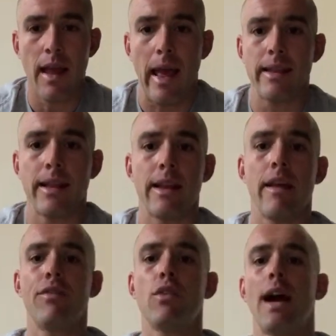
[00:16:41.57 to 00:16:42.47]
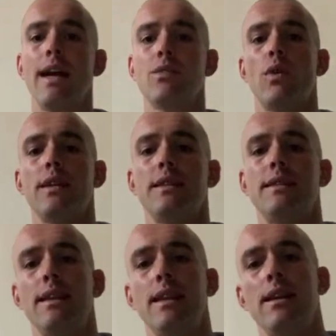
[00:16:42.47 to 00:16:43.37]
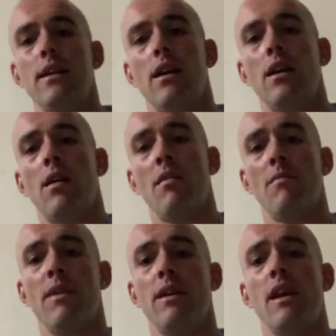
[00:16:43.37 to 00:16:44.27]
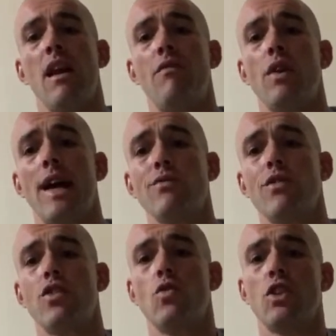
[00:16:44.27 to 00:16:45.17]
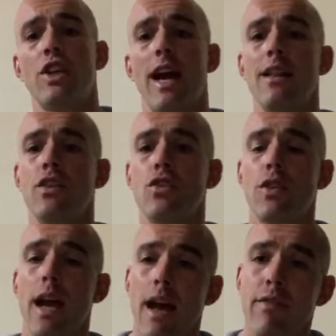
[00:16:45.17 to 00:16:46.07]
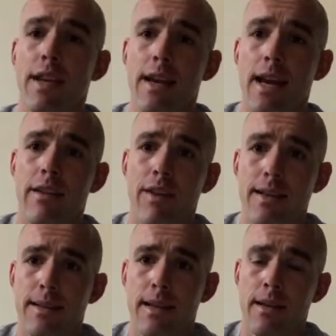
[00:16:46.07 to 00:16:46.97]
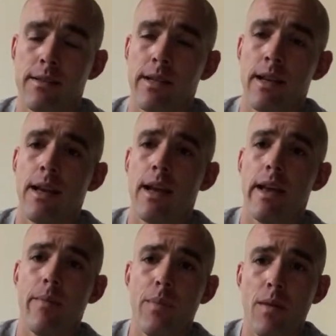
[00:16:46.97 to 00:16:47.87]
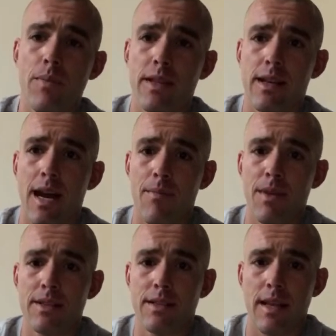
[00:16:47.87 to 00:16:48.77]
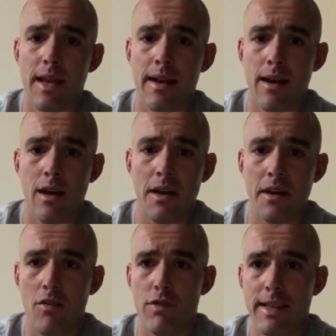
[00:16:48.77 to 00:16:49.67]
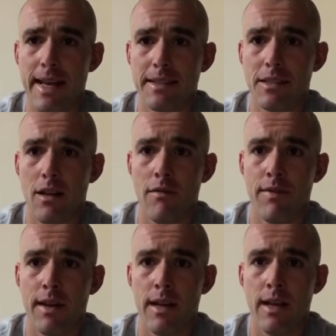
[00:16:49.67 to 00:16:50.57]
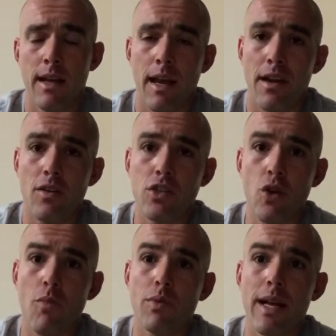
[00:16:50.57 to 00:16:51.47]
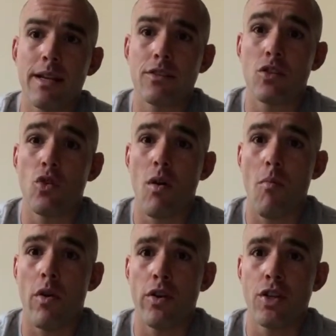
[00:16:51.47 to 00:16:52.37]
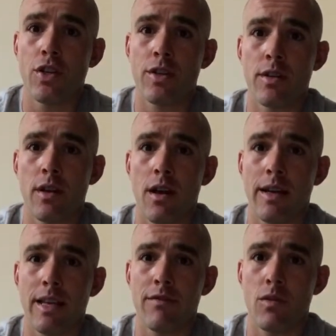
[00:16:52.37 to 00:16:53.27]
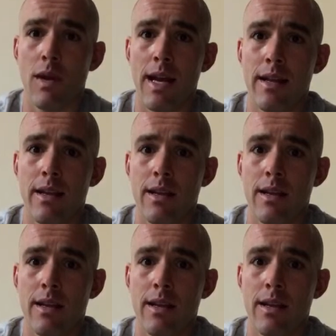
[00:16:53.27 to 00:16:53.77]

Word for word: And then if you guys want to see, um, if you guys want to do a challenge or you have any kind of ideas, hit me up in the comments and I'll, and I'll read that stuff. And also, I'm planning to do a merch uh, giveaway.